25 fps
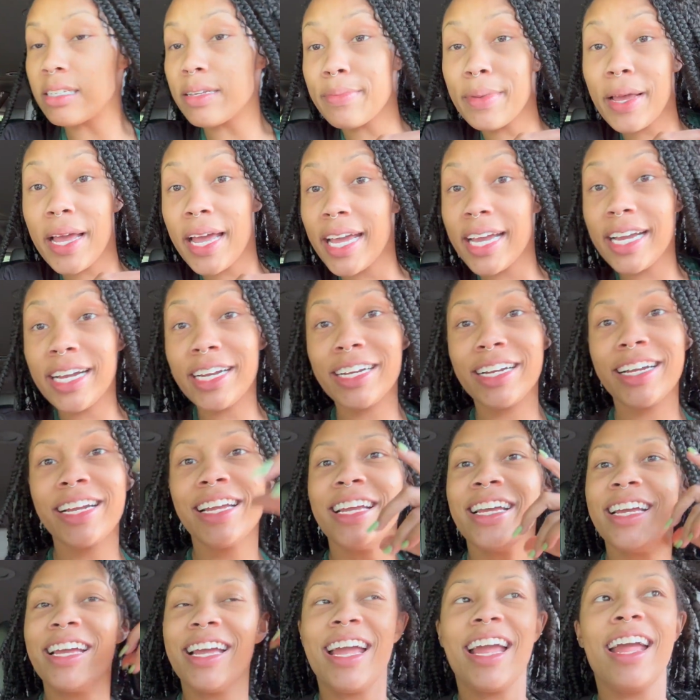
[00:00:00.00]
in my hair
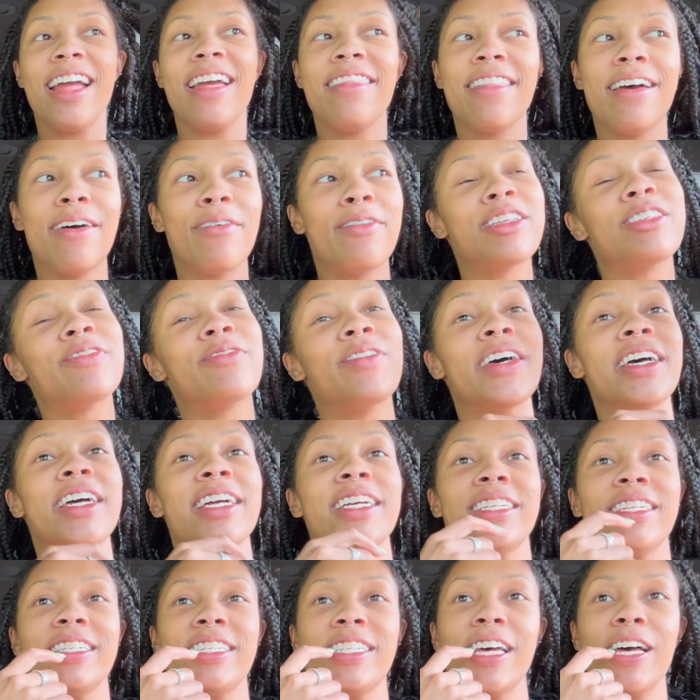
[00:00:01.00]
and that was
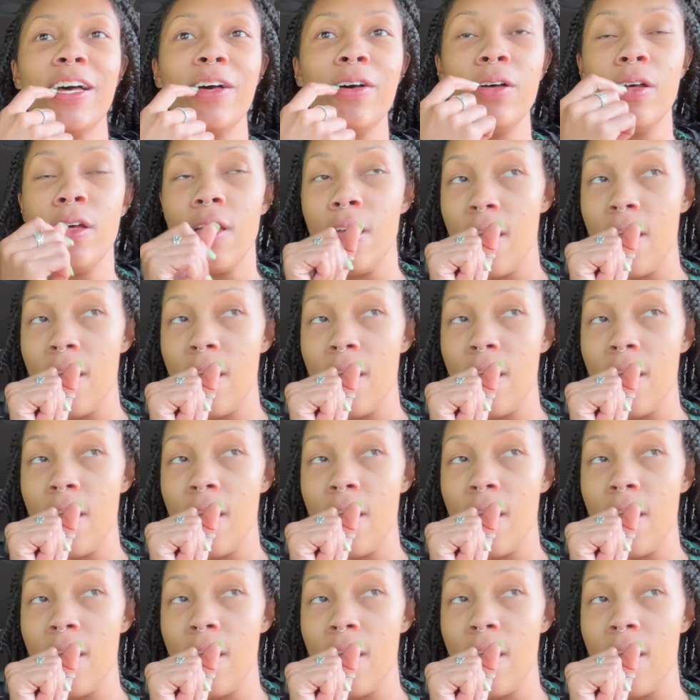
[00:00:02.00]
fun so